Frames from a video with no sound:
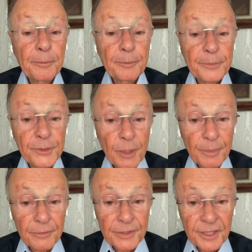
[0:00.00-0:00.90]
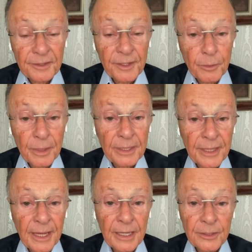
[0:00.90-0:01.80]
Just for you to have an
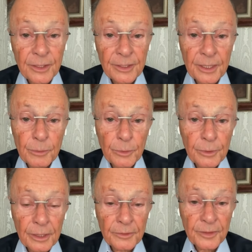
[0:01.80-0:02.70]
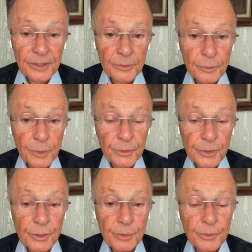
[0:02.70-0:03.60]
idea, I already gave my
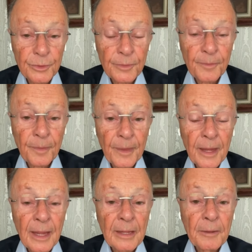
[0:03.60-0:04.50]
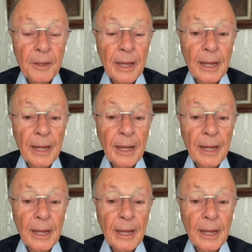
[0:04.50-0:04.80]
testimony many times.